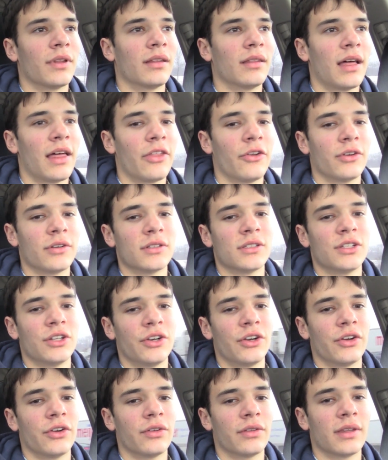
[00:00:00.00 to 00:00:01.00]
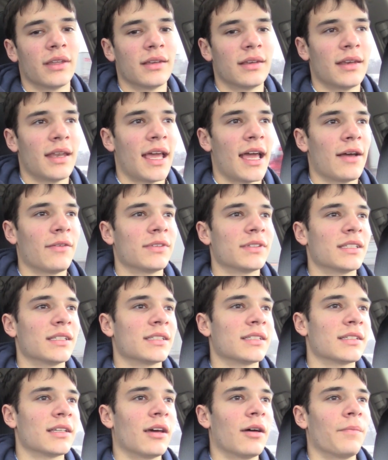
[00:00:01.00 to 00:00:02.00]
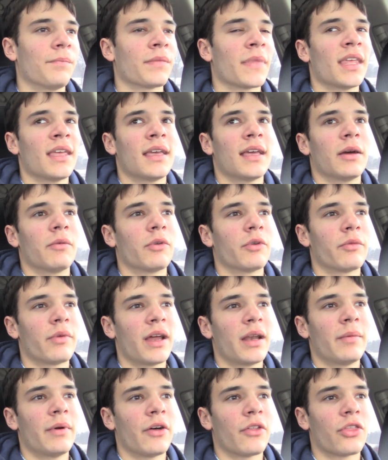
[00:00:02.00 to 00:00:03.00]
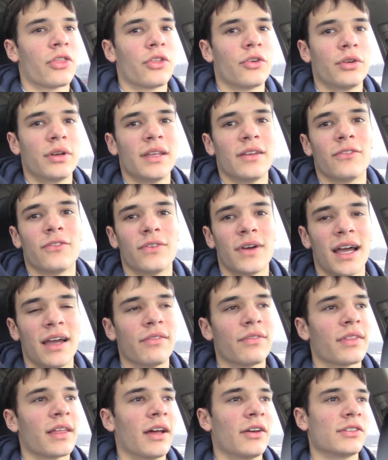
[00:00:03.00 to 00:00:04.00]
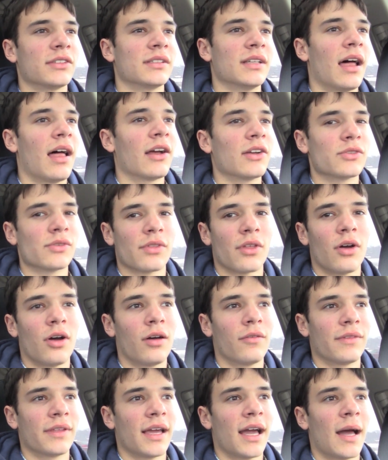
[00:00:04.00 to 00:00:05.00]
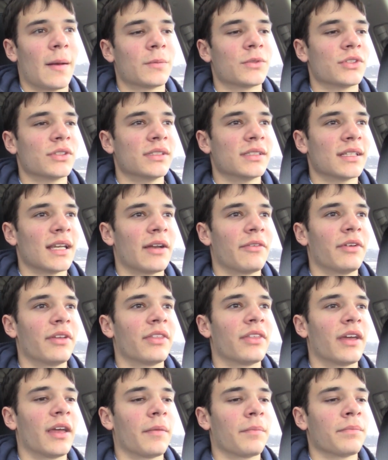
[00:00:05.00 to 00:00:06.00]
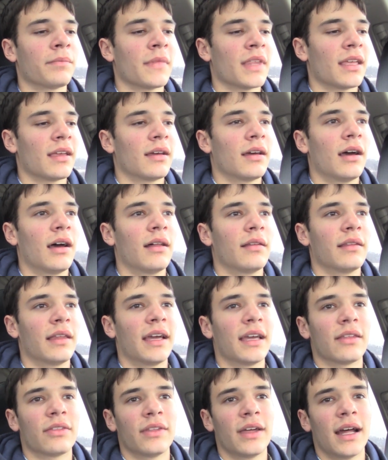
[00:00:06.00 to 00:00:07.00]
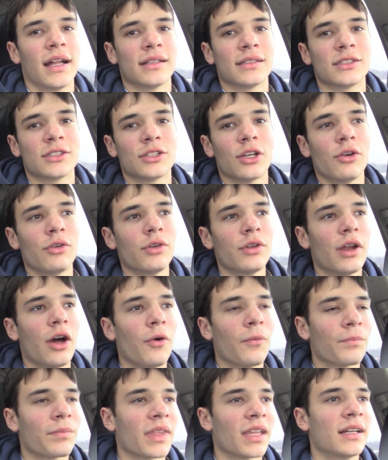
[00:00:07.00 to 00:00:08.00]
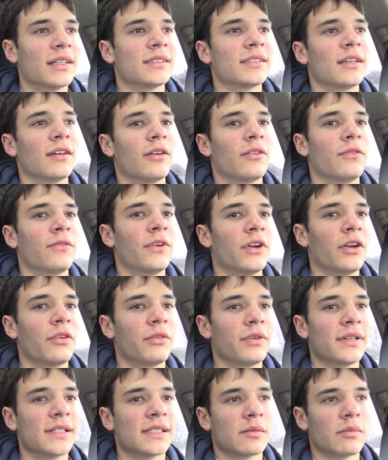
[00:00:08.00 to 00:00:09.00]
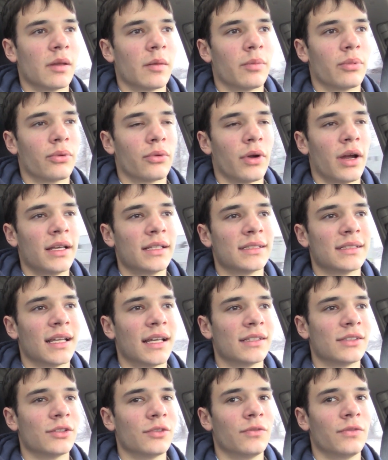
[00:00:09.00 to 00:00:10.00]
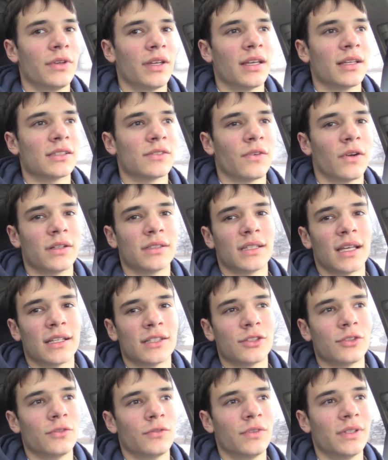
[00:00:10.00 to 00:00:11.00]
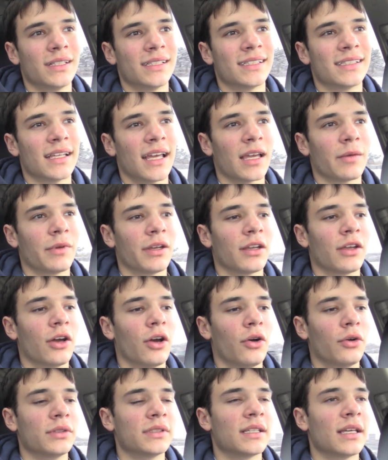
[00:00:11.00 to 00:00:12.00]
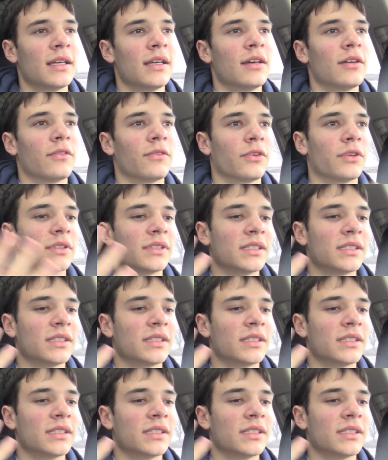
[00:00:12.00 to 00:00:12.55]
the leather interior, the nav system. We're right about $35,000 with all the options and everything like that. So, it's a very reasonably priced SUV as far as the SUV segment goes for